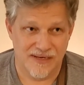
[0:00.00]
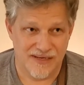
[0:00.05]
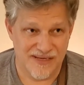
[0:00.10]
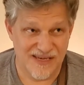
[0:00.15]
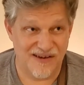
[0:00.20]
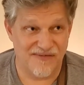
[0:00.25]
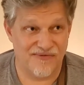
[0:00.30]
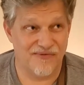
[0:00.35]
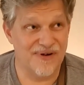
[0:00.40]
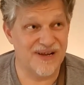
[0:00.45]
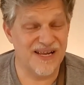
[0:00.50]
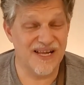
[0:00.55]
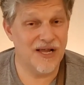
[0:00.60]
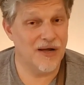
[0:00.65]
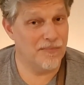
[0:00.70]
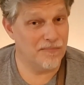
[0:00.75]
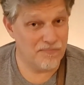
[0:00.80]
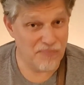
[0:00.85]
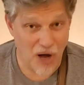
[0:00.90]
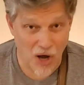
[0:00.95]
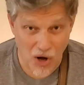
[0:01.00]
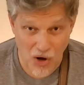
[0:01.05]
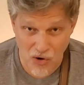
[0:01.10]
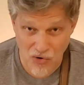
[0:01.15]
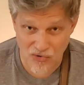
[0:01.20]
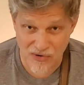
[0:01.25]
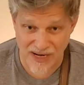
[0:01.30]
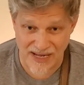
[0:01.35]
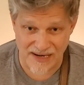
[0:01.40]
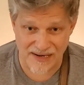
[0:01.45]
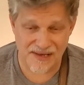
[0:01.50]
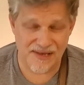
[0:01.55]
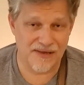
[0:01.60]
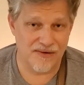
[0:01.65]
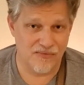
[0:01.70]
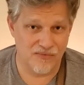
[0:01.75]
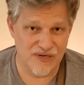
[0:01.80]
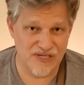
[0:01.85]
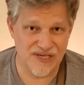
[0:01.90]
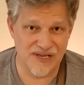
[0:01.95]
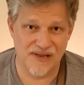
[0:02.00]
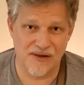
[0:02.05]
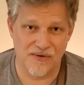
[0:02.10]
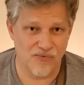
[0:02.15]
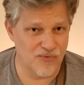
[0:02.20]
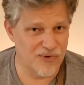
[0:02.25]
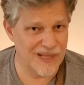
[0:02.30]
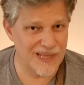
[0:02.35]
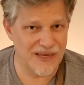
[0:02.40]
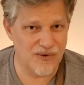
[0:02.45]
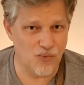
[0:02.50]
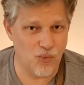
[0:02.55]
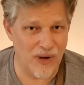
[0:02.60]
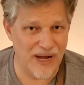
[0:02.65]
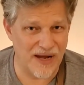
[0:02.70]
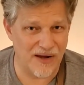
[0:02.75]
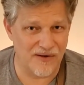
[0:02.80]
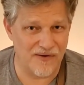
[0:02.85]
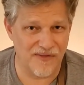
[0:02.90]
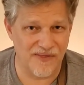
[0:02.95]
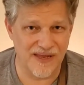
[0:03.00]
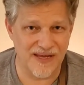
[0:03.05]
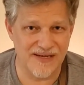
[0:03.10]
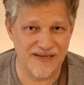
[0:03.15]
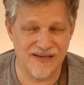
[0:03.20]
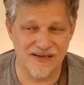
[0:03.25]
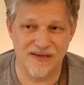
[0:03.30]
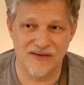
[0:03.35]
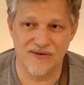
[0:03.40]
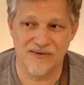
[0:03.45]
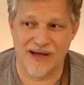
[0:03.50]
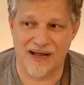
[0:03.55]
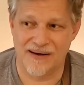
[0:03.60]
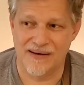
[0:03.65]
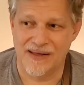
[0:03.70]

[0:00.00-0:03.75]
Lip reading: different components, which is a really weird thing to do.